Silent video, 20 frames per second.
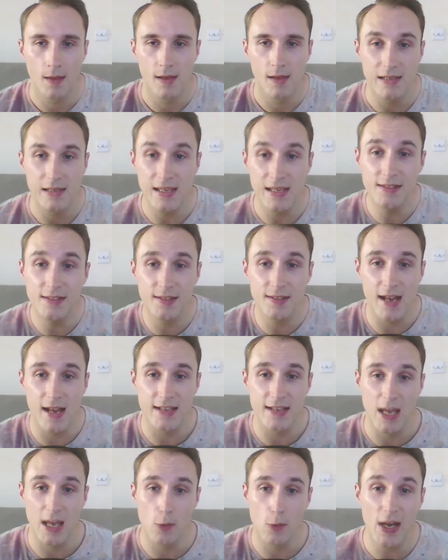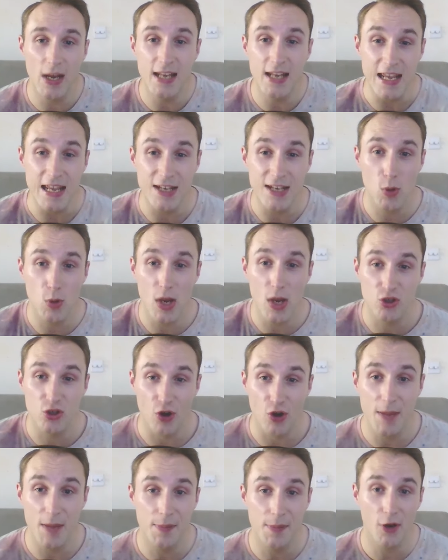Into the next game, we lead into a
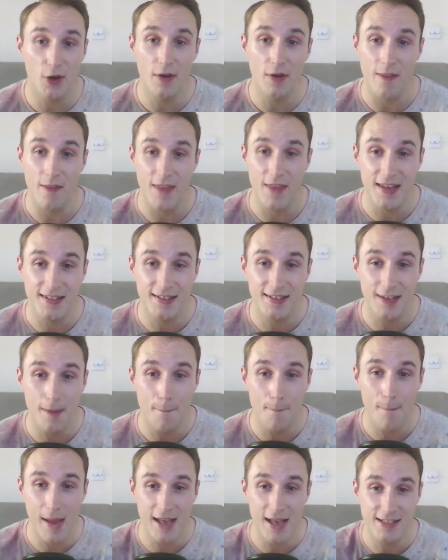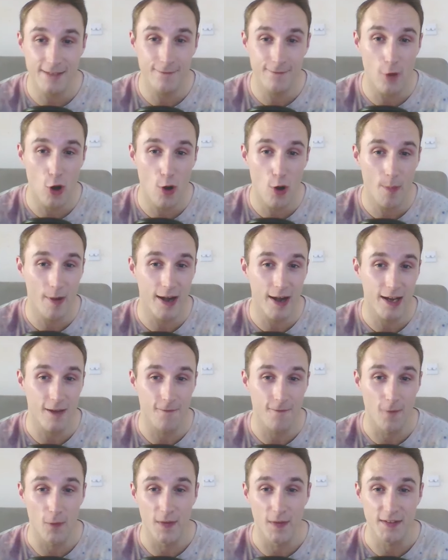Drapion. This is a massive core breaker
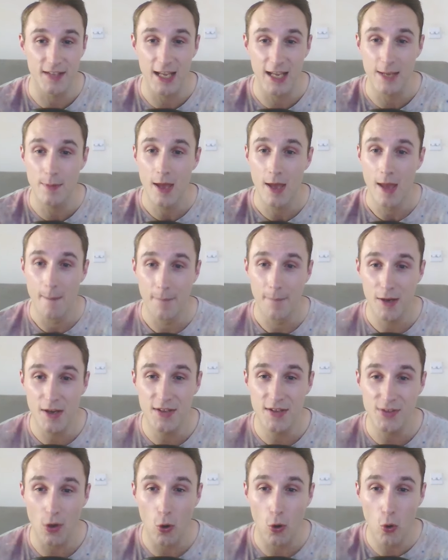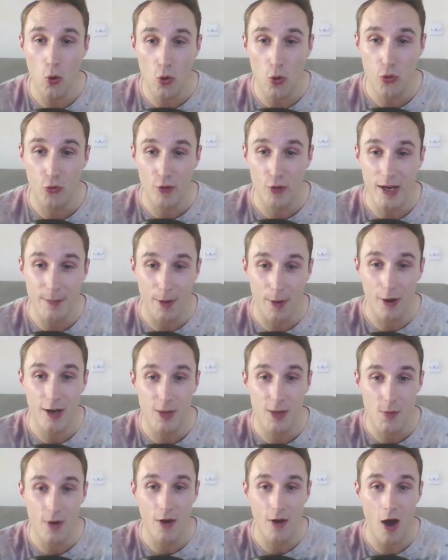for the team because all three
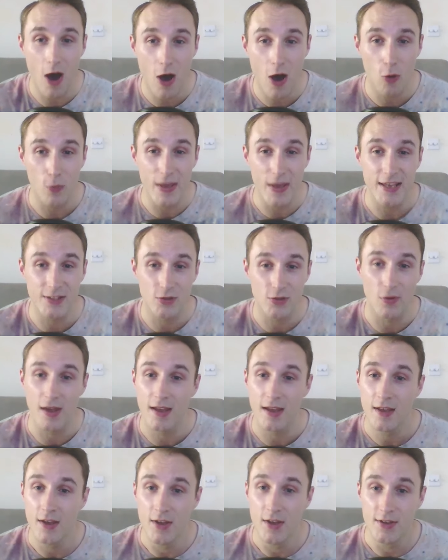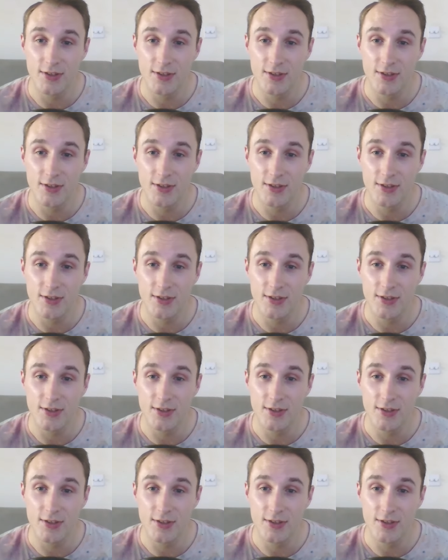Pokemon are weak to it.